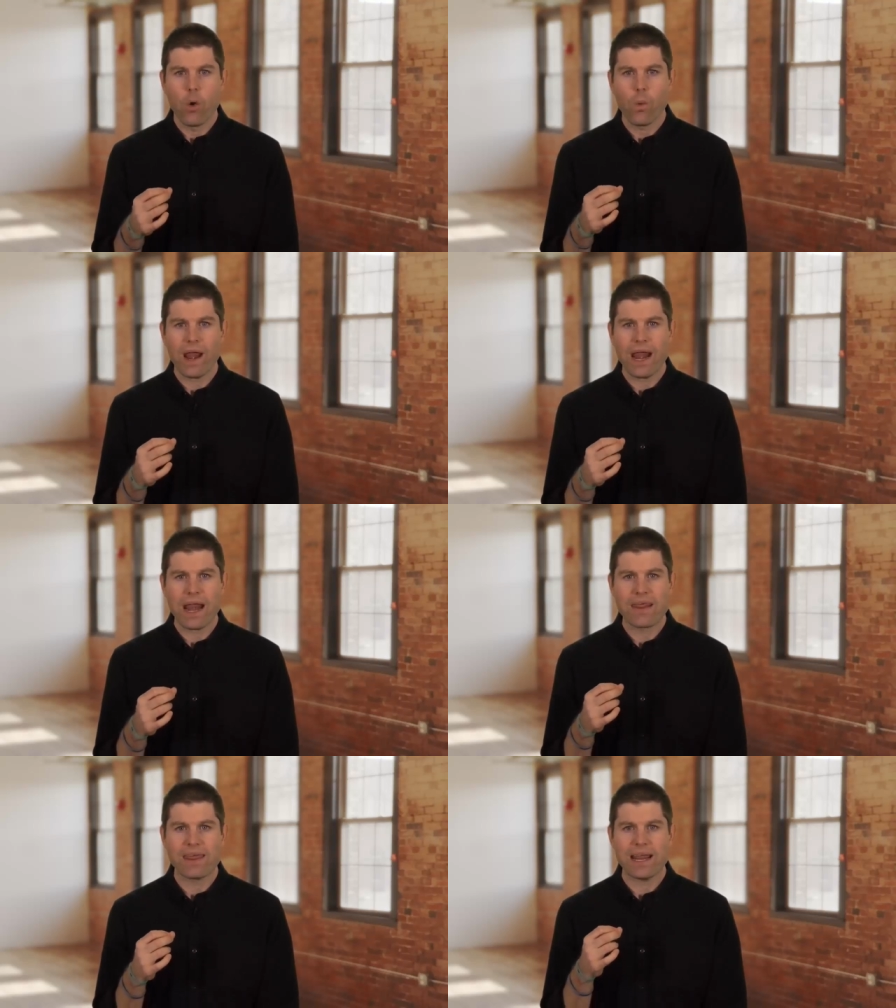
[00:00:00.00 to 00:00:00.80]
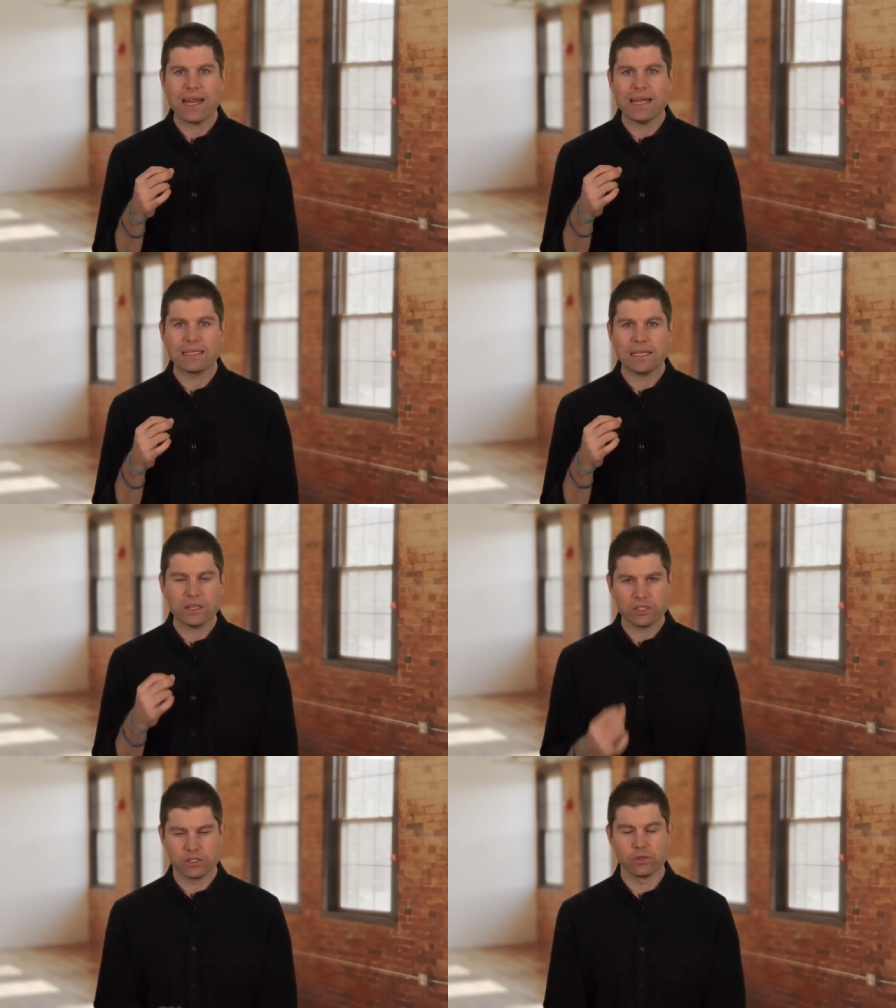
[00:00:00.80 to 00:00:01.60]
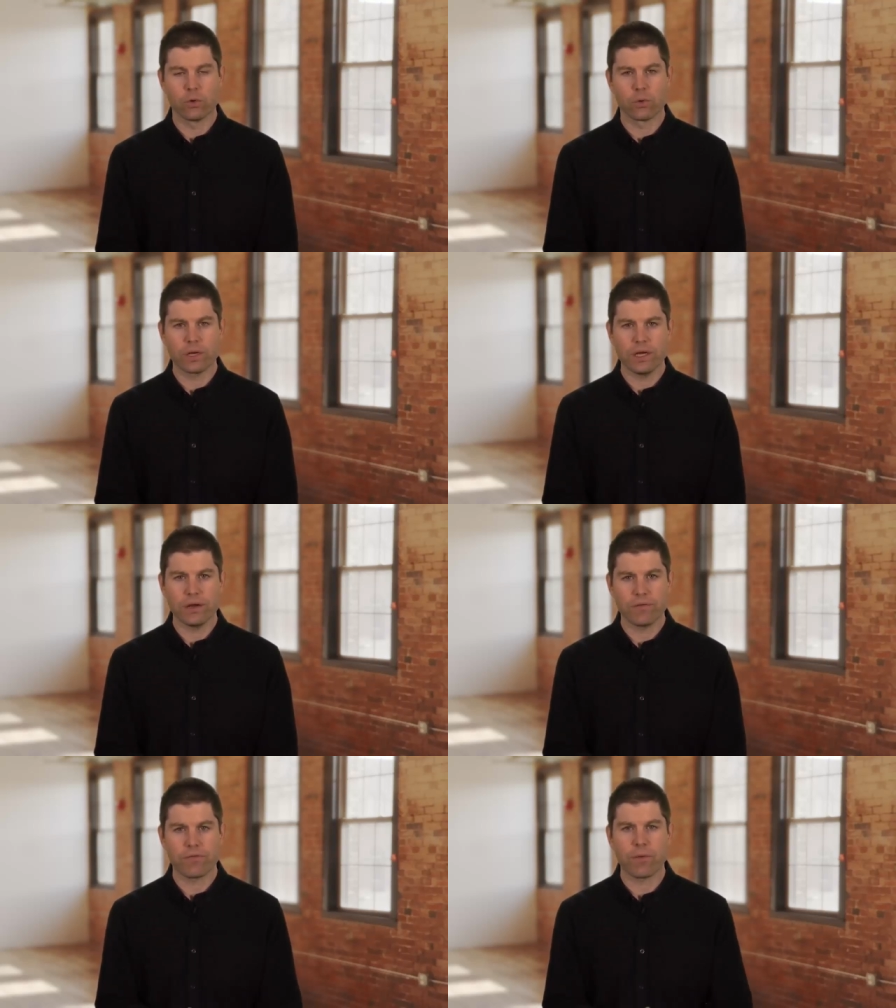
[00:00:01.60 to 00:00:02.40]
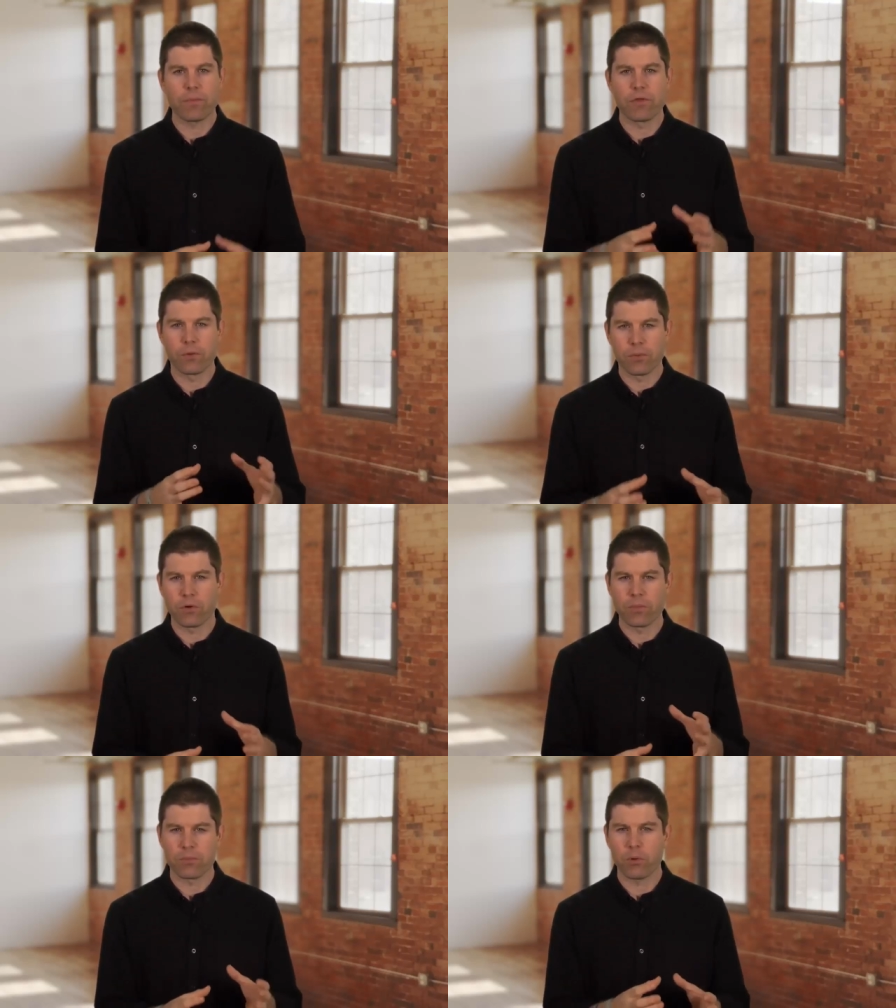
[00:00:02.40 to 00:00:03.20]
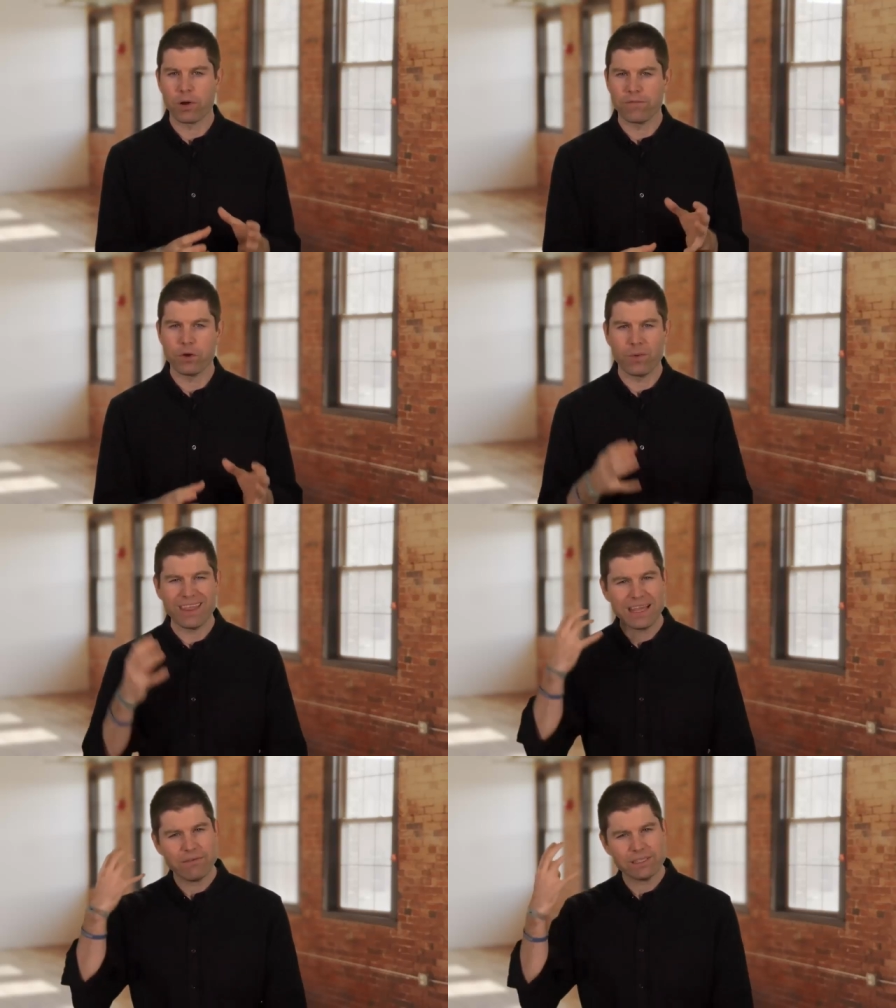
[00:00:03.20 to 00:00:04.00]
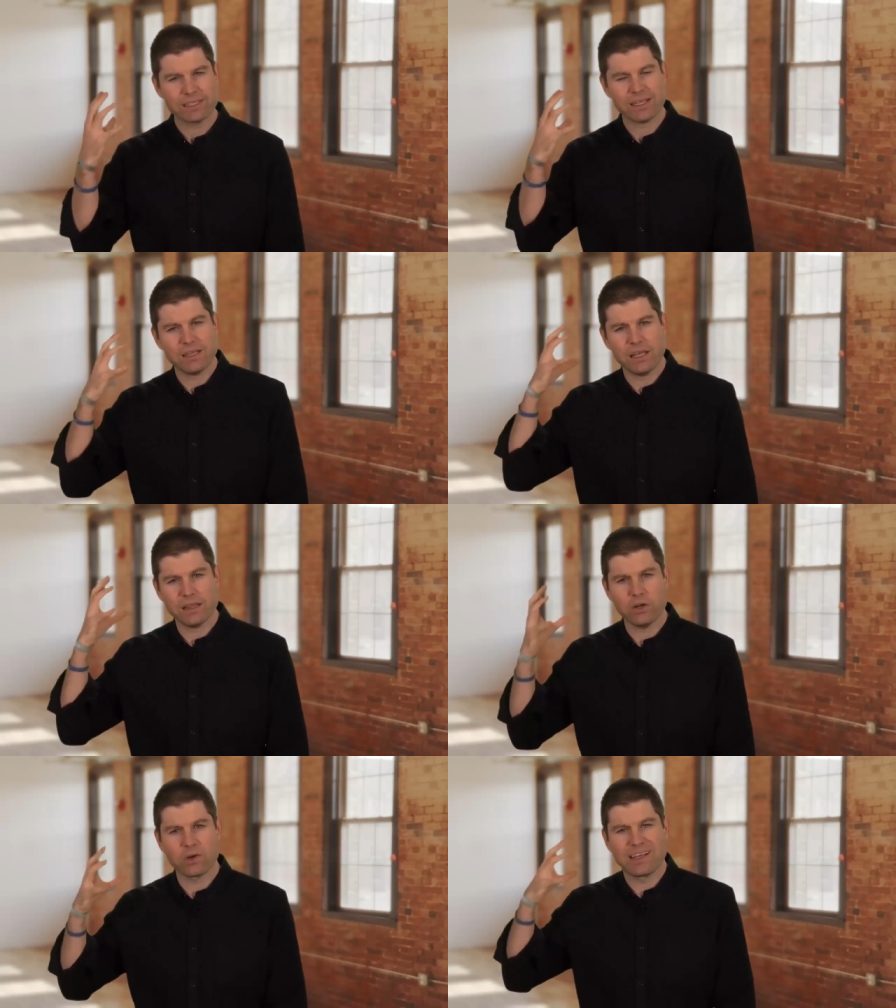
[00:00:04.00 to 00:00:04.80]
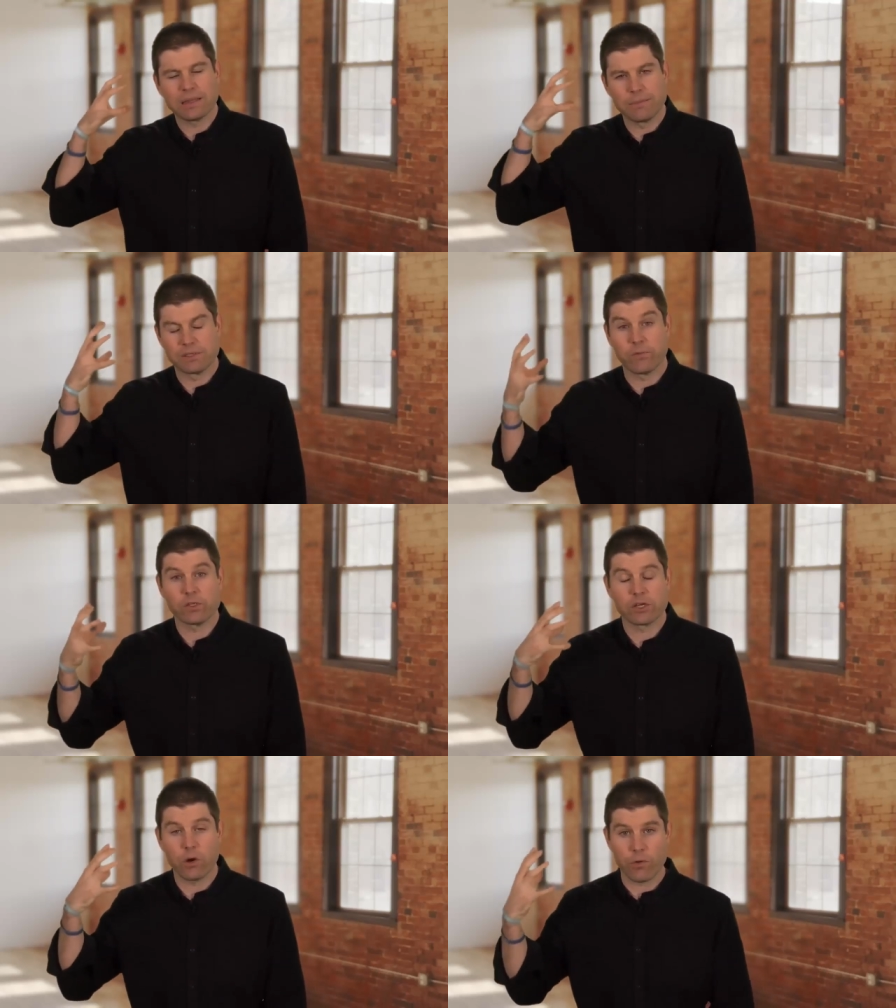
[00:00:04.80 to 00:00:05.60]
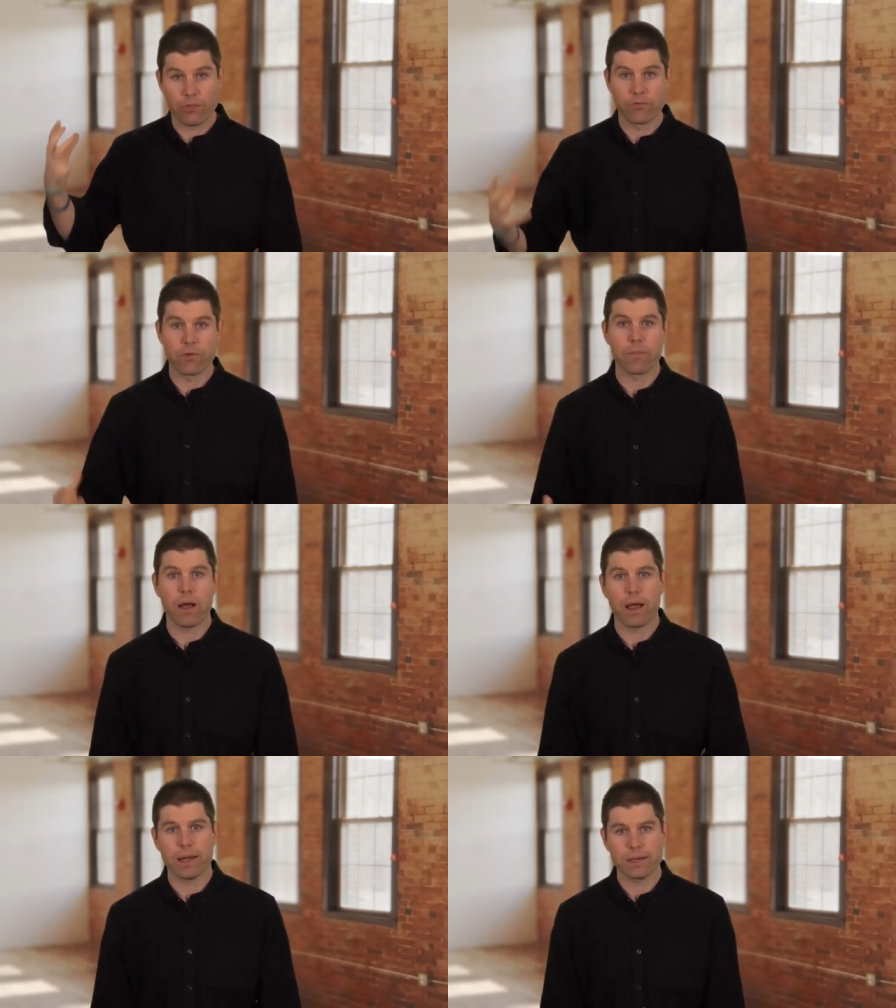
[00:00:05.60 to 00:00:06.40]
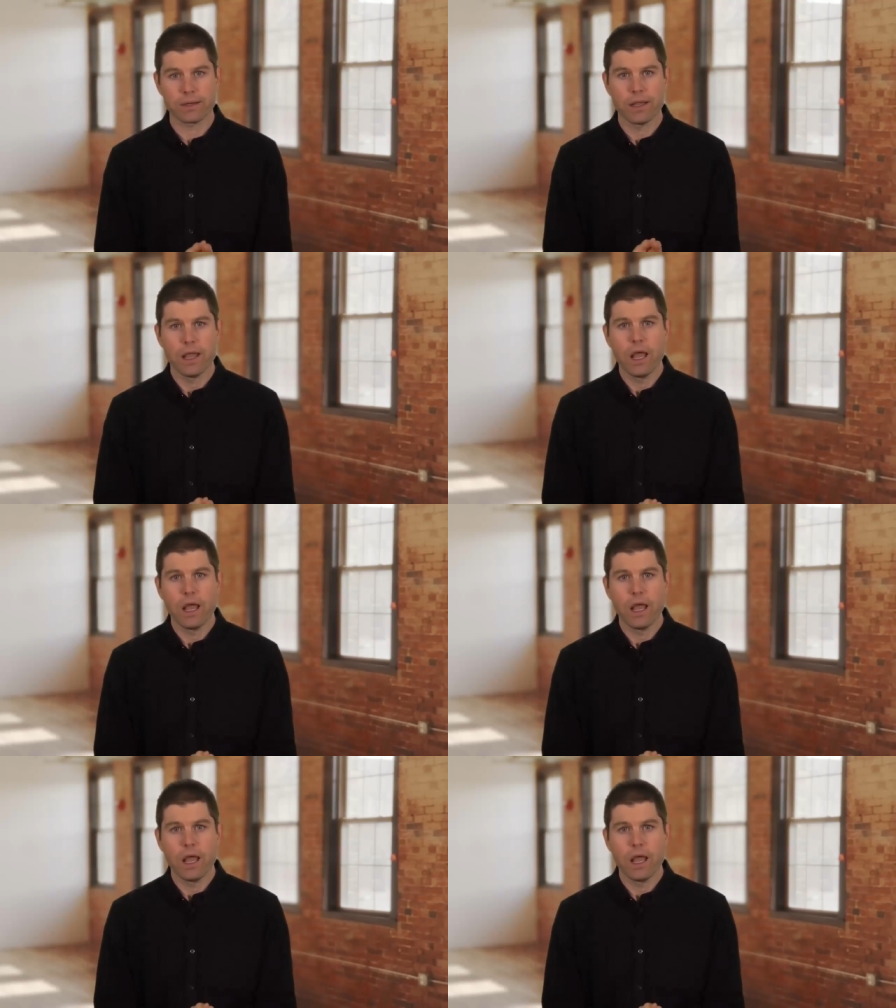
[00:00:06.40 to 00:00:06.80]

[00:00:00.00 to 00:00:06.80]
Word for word: when they tell a story from their point of view, when they give us a little glimpse of what's going through their mind.